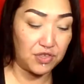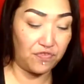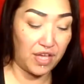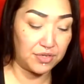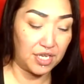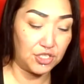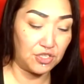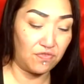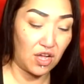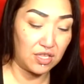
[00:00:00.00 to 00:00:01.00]
the
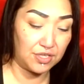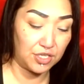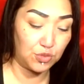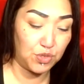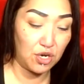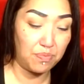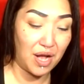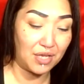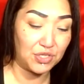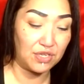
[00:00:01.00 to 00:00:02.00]
foundation of all of this. Pure
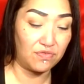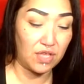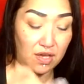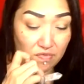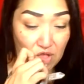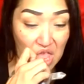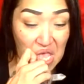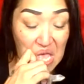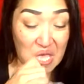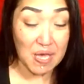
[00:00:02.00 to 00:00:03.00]
positive love.
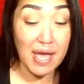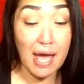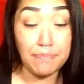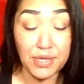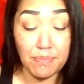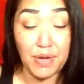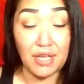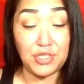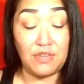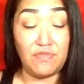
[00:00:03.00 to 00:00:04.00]
You have pure
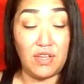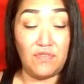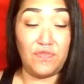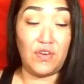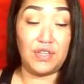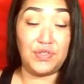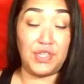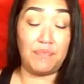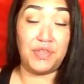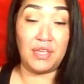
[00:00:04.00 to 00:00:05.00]
positive love for
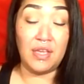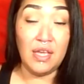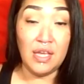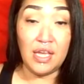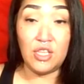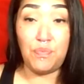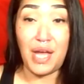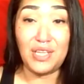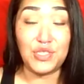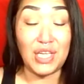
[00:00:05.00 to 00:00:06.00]
something in the
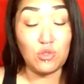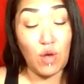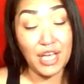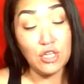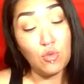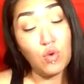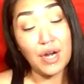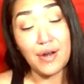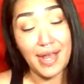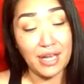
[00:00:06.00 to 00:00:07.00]
past. That's why you
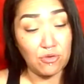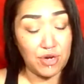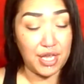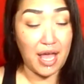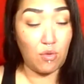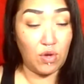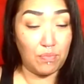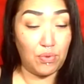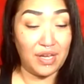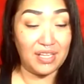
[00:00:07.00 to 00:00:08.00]
were angry at
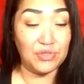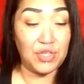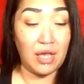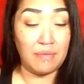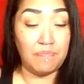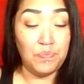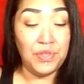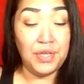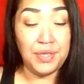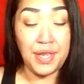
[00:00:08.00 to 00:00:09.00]
one point in time.
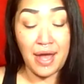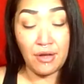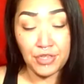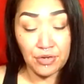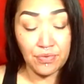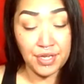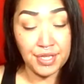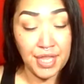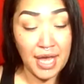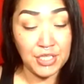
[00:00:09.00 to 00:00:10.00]
Now you're
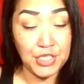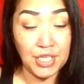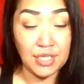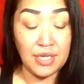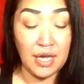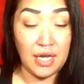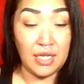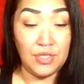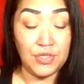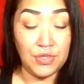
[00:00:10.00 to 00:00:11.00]
realizing,
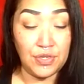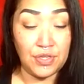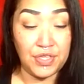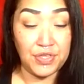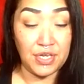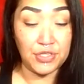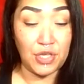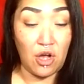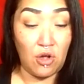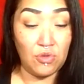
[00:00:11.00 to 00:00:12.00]
you know, that there's
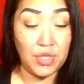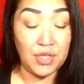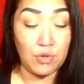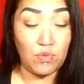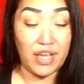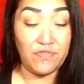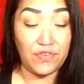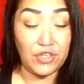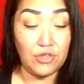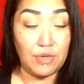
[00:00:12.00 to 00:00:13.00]
a whole nother way
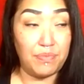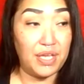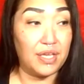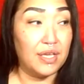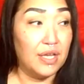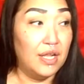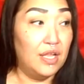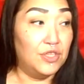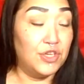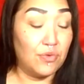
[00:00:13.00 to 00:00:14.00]
for you to be.
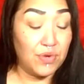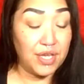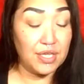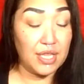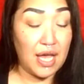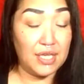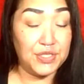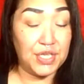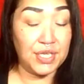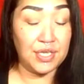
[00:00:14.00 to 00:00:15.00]
You're
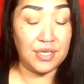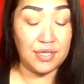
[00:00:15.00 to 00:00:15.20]
realizing,